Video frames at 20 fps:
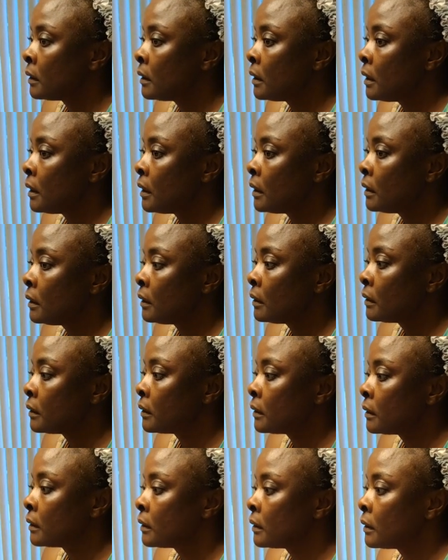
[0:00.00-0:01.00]
Yeah.
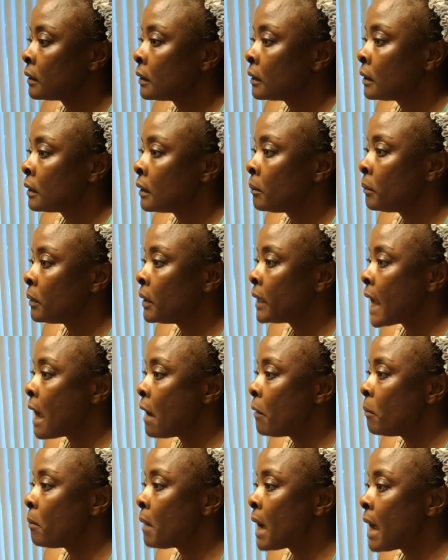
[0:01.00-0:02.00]
But
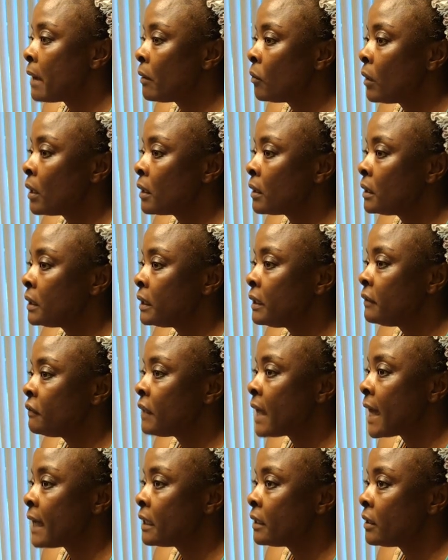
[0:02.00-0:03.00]
I might want to leave
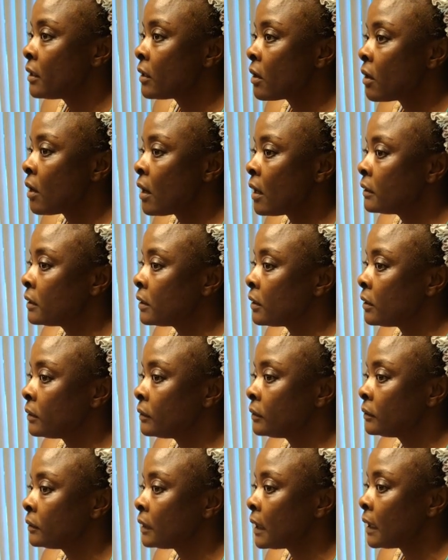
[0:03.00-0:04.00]
that in the car
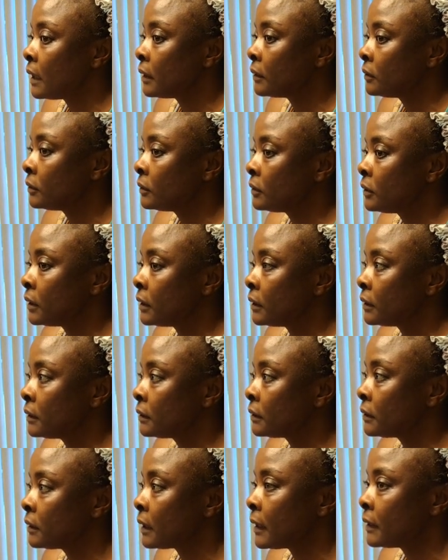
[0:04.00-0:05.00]
though. I don't
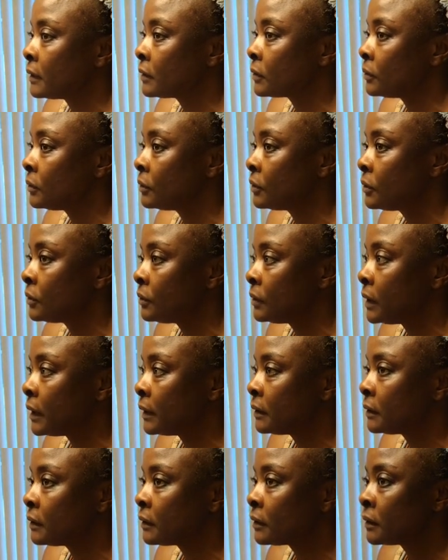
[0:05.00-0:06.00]
trust high school yeah. Mm.
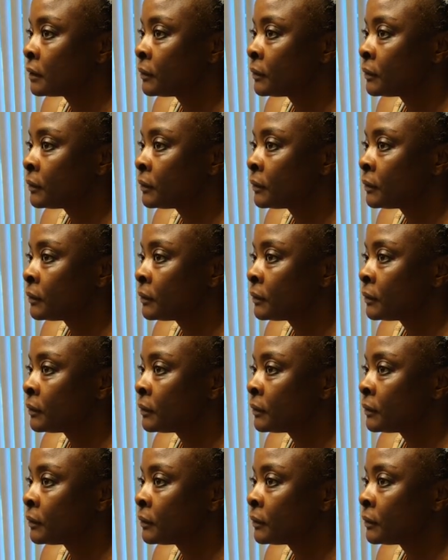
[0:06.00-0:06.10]
students.